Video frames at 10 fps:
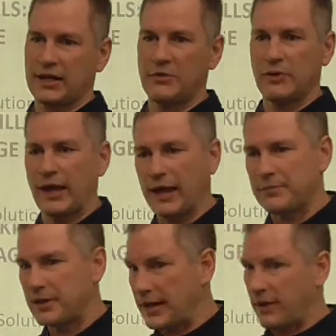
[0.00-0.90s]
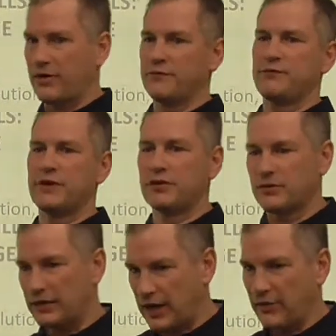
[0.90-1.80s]
what happened, and how I feel,
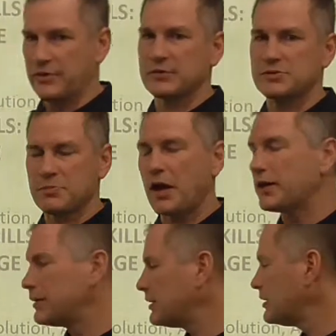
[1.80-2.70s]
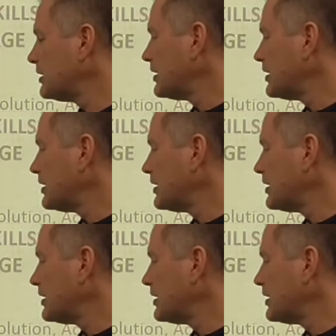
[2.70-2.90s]
and how I responded.